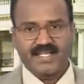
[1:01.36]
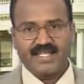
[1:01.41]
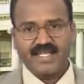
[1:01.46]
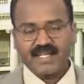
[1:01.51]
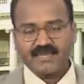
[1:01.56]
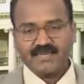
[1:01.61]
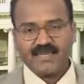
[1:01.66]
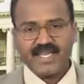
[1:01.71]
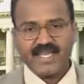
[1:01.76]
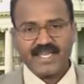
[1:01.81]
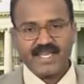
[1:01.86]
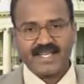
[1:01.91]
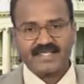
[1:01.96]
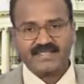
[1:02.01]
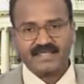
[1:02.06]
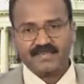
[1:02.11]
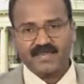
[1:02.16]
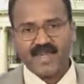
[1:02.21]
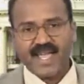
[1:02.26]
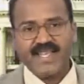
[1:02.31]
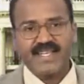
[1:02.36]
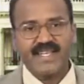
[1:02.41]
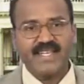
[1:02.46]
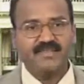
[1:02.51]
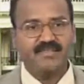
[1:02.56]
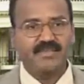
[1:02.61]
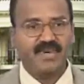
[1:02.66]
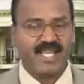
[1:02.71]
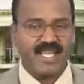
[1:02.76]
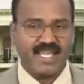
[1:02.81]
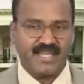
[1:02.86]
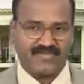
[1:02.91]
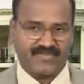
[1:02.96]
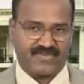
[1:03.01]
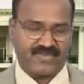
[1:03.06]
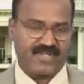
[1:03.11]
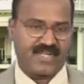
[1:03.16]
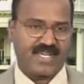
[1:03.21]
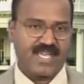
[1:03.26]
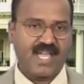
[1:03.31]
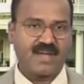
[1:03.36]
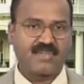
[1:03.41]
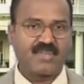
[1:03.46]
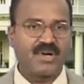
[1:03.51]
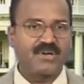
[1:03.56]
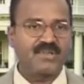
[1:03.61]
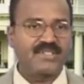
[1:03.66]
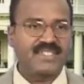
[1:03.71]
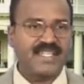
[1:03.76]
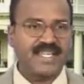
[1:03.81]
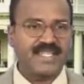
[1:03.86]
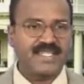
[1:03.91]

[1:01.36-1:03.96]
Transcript: Let me explain in brief about